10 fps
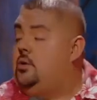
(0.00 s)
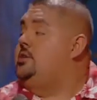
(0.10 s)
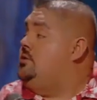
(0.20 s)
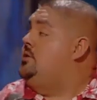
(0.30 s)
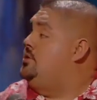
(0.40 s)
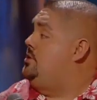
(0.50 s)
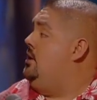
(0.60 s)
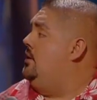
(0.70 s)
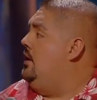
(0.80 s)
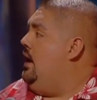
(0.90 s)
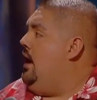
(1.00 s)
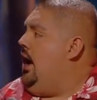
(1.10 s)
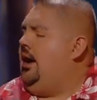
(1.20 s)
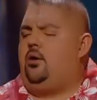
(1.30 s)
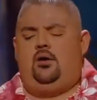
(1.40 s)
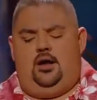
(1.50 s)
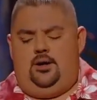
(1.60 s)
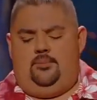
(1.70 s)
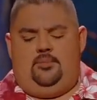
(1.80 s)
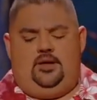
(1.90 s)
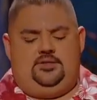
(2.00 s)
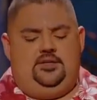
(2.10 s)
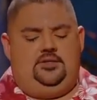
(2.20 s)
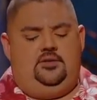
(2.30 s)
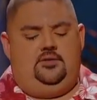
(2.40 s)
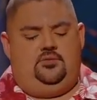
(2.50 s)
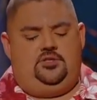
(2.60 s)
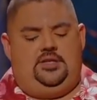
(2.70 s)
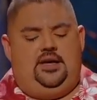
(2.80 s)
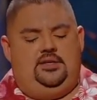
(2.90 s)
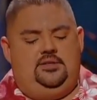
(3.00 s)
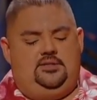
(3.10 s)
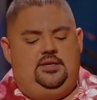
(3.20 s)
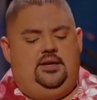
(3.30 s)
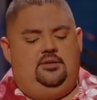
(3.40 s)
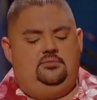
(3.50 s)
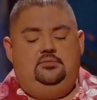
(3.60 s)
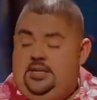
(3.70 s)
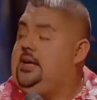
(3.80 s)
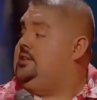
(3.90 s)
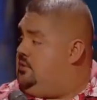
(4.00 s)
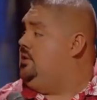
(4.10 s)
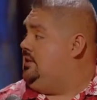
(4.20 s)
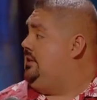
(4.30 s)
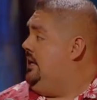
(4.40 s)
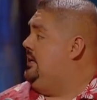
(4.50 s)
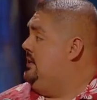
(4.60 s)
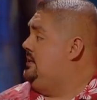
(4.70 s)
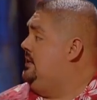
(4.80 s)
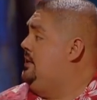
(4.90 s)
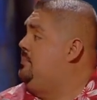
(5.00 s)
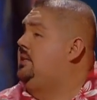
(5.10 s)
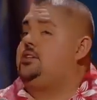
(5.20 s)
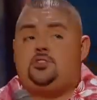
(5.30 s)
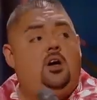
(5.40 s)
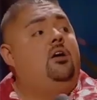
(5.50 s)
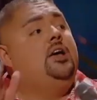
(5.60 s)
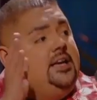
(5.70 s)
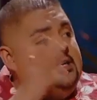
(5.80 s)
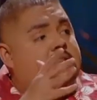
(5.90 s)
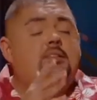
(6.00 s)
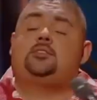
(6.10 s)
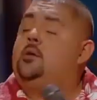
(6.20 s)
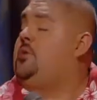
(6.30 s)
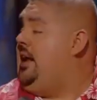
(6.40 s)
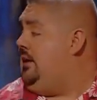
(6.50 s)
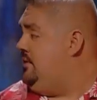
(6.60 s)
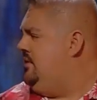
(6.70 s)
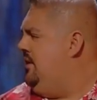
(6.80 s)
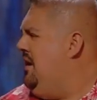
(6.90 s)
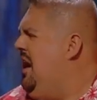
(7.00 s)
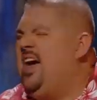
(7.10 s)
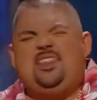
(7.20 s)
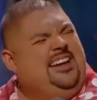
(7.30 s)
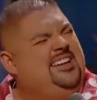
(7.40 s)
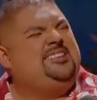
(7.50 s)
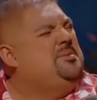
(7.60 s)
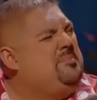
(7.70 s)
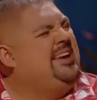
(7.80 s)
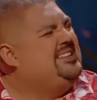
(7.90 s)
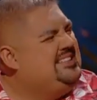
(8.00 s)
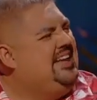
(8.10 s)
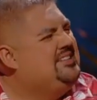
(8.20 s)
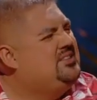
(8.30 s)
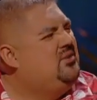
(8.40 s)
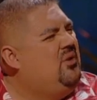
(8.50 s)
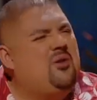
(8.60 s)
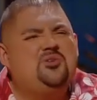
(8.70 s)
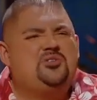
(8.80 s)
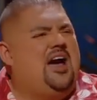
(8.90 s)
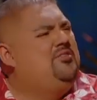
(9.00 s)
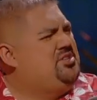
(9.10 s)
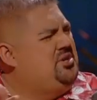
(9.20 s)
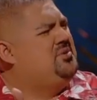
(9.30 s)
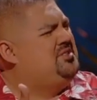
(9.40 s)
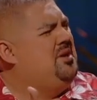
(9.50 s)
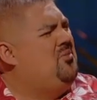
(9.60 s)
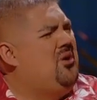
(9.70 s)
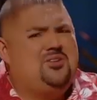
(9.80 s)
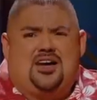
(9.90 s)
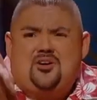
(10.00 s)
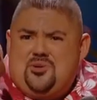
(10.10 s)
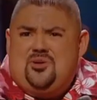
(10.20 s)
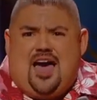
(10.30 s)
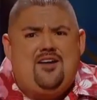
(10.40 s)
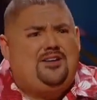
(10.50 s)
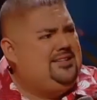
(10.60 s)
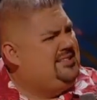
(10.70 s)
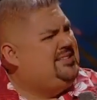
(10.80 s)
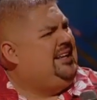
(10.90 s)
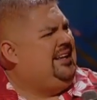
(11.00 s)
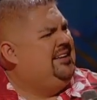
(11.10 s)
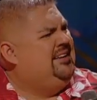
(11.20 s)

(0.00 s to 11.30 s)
going to the show. I go, it says here that we're staying in the city. Yes, you're staying in the city, but the show is somewhere else. That doesn't make sense. Why would you have the show somewhere else? How come you don't have it in the city?